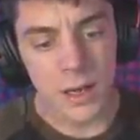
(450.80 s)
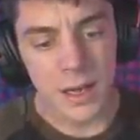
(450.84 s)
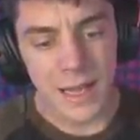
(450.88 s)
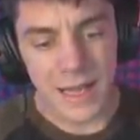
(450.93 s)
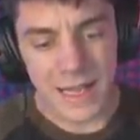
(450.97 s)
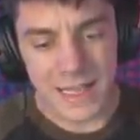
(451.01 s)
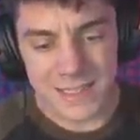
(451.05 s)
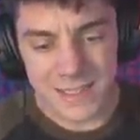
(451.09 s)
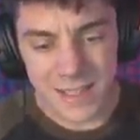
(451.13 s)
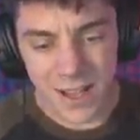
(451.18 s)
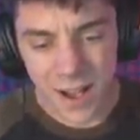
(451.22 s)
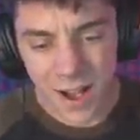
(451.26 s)

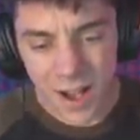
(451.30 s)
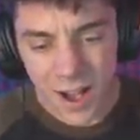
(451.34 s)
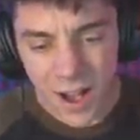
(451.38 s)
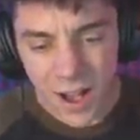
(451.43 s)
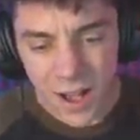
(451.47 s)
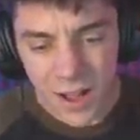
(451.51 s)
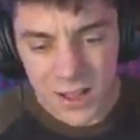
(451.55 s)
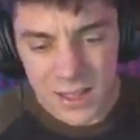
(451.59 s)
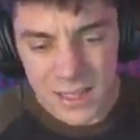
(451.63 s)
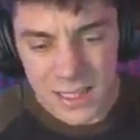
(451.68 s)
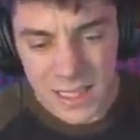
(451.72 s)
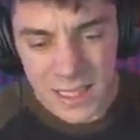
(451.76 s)
It's
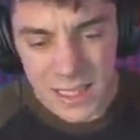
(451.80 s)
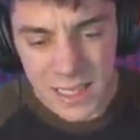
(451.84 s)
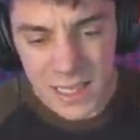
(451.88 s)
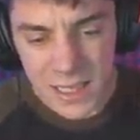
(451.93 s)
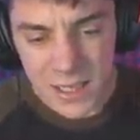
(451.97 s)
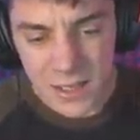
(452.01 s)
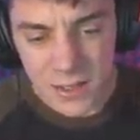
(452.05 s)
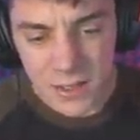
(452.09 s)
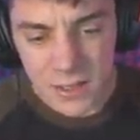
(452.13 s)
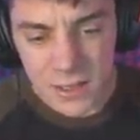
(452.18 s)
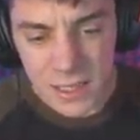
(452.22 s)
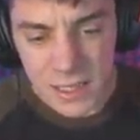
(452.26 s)
all
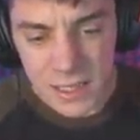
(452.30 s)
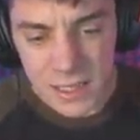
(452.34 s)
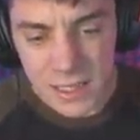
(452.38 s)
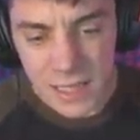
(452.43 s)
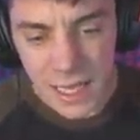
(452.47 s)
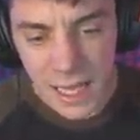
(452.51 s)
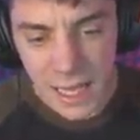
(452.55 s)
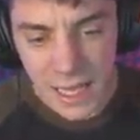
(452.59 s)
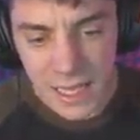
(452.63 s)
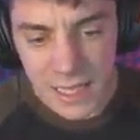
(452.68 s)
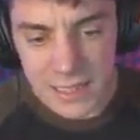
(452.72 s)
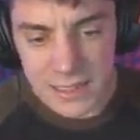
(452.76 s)
here. The
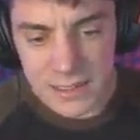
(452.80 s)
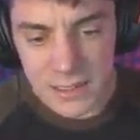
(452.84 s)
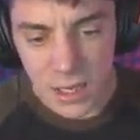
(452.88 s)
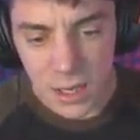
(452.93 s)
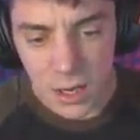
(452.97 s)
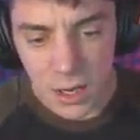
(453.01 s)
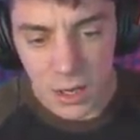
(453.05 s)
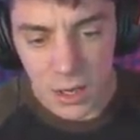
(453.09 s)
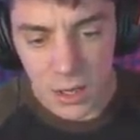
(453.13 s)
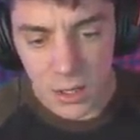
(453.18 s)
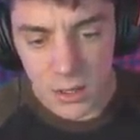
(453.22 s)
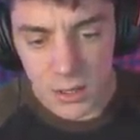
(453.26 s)
gang is
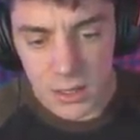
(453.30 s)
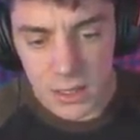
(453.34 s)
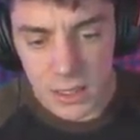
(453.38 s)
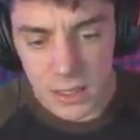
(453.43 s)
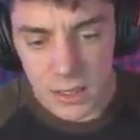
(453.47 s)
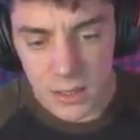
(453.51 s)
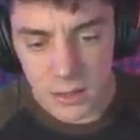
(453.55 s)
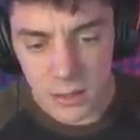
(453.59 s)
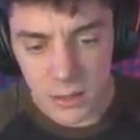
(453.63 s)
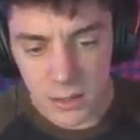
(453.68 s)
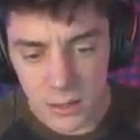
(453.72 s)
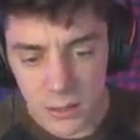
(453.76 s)
all
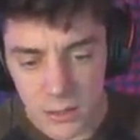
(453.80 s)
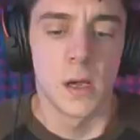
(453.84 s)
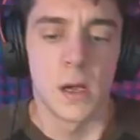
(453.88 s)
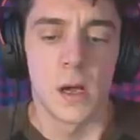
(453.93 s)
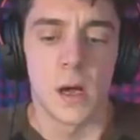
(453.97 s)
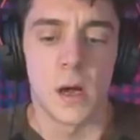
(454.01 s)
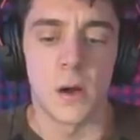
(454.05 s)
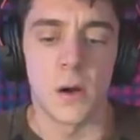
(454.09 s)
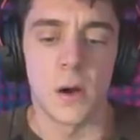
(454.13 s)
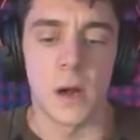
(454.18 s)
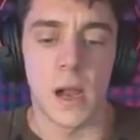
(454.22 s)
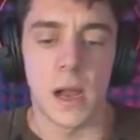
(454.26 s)
here, dude.
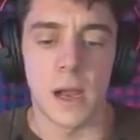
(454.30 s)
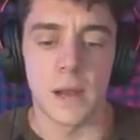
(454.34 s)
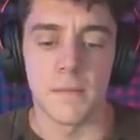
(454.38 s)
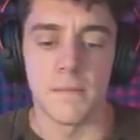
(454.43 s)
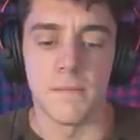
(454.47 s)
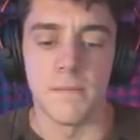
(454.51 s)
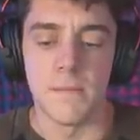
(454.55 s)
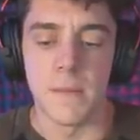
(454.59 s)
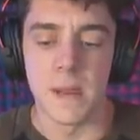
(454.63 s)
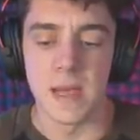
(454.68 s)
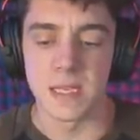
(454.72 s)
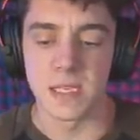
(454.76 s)
All right,
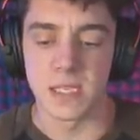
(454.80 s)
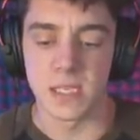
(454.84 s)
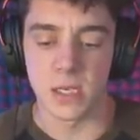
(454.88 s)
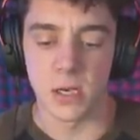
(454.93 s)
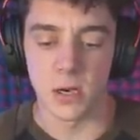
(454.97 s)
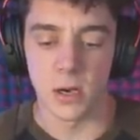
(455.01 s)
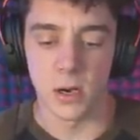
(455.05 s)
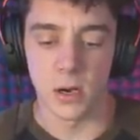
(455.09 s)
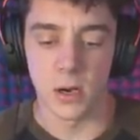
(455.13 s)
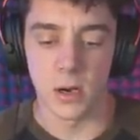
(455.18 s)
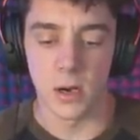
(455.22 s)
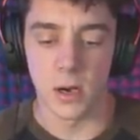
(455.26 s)

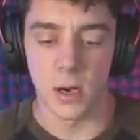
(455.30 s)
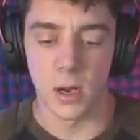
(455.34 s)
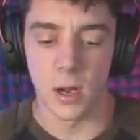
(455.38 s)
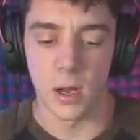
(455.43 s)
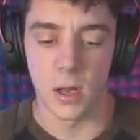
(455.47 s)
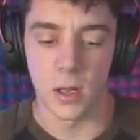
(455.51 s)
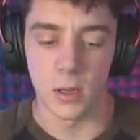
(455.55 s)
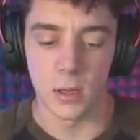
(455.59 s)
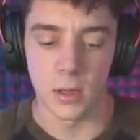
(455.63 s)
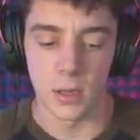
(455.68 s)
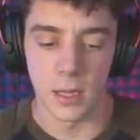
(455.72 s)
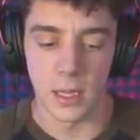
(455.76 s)
mister,
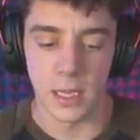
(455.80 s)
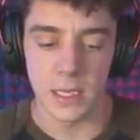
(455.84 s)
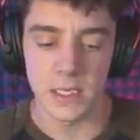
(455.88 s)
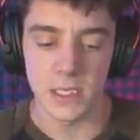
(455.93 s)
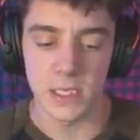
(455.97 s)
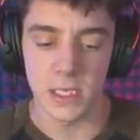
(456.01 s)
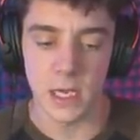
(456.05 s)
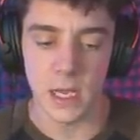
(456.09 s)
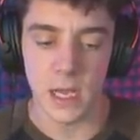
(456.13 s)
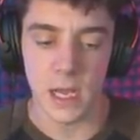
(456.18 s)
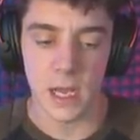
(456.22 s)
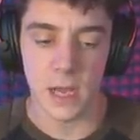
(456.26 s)
I'll let you
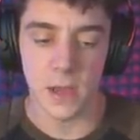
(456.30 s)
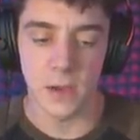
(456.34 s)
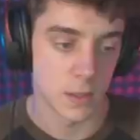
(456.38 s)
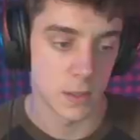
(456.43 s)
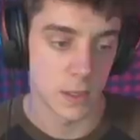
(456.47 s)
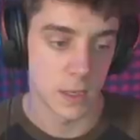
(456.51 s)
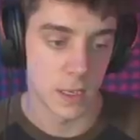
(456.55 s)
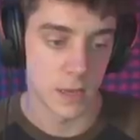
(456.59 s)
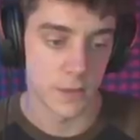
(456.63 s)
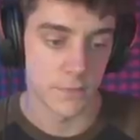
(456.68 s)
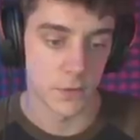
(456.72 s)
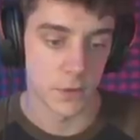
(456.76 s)
out.
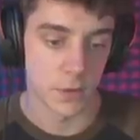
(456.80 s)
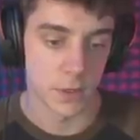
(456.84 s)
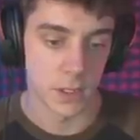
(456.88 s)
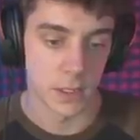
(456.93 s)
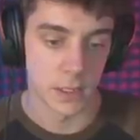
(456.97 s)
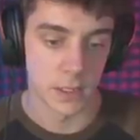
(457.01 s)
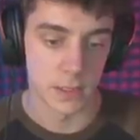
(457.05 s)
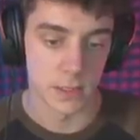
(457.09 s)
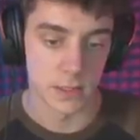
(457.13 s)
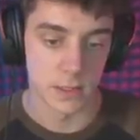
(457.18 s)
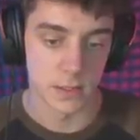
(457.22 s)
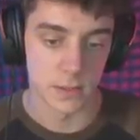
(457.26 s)
Have your
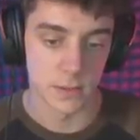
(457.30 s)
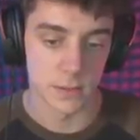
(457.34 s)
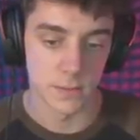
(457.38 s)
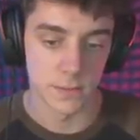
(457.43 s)
keys.